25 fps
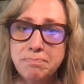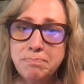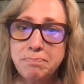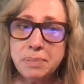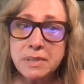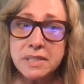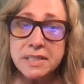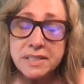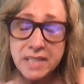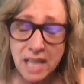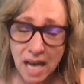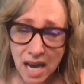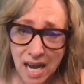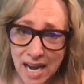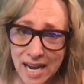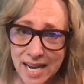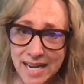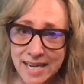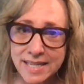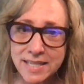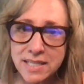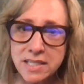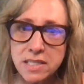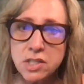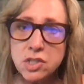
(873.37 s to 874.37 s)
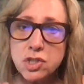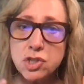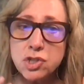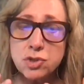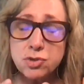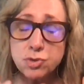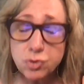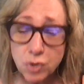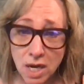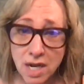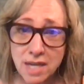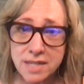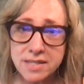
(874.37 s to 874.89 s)
blind
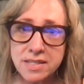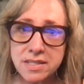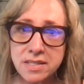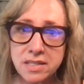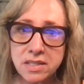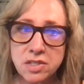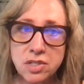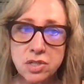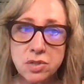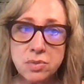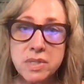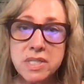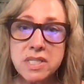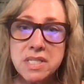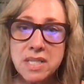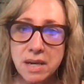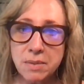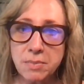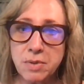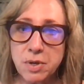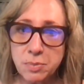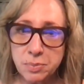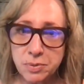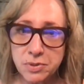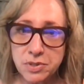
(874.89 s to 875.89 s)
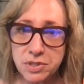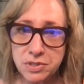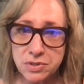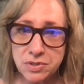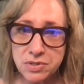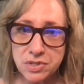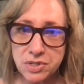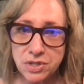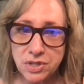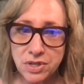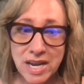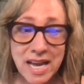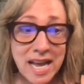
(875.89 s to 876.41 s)
trust to a demo
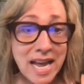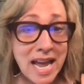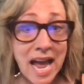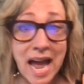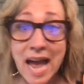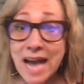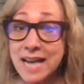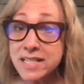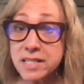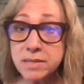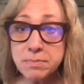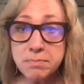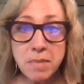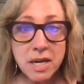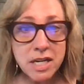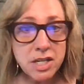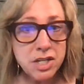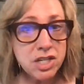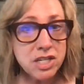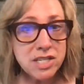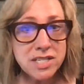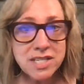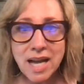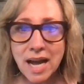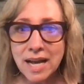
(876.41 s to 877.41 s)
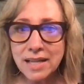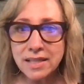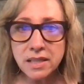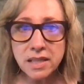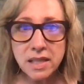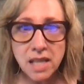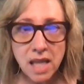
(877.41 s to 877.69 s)
producer. As much as I